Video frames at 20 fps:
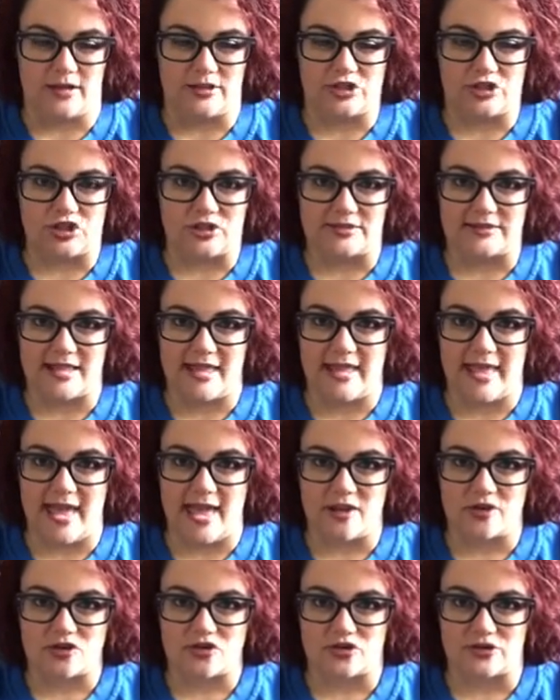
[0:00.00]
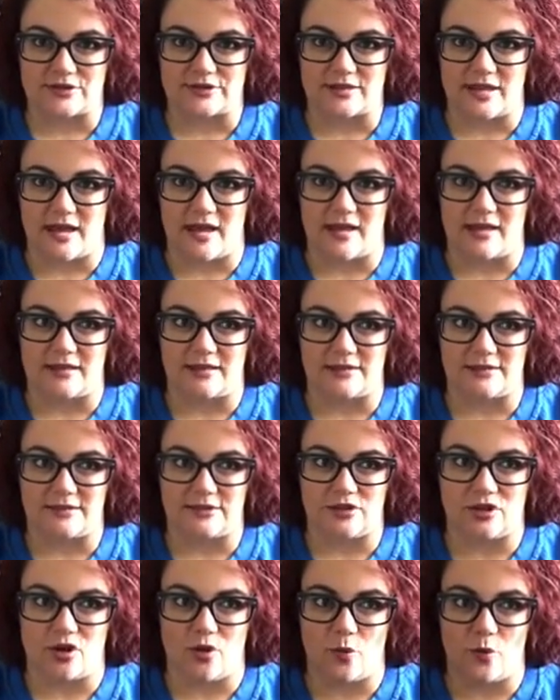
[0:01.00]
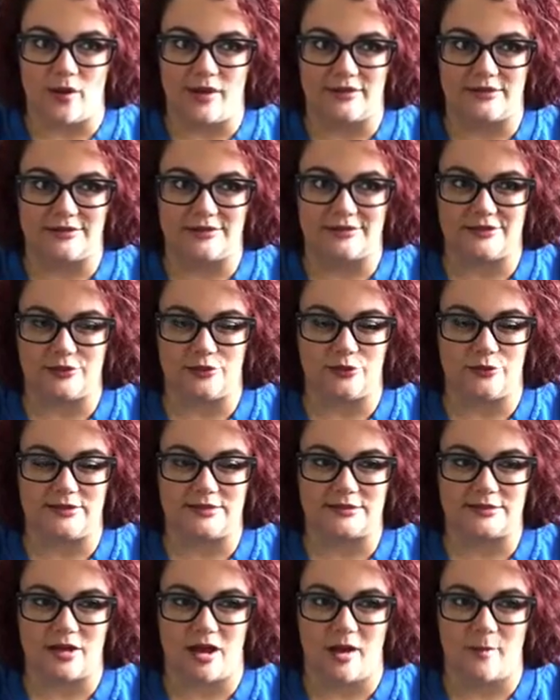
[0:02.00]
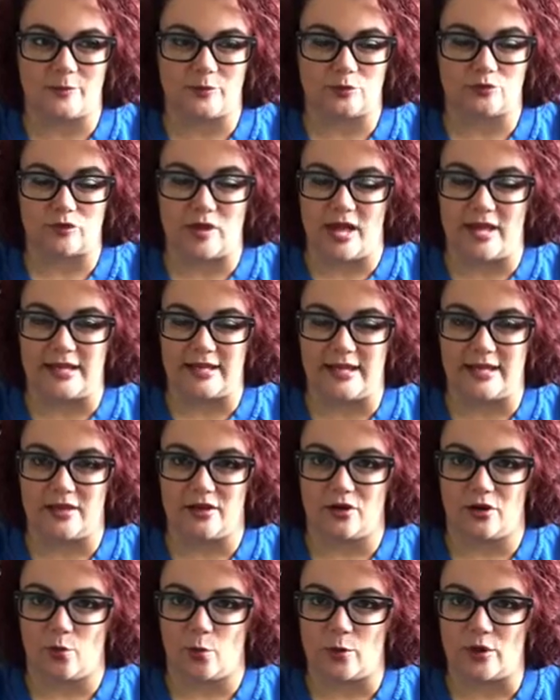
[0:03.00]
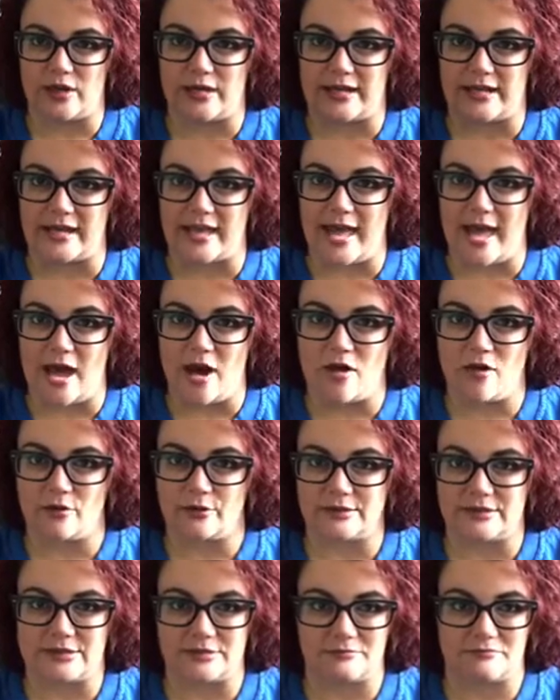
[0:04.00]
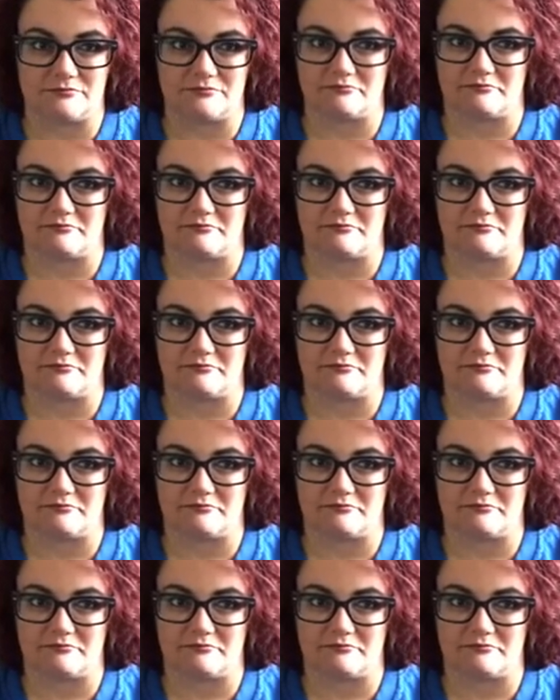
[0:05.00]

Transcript: It's just like exercise, you know, once you stopped running or working out,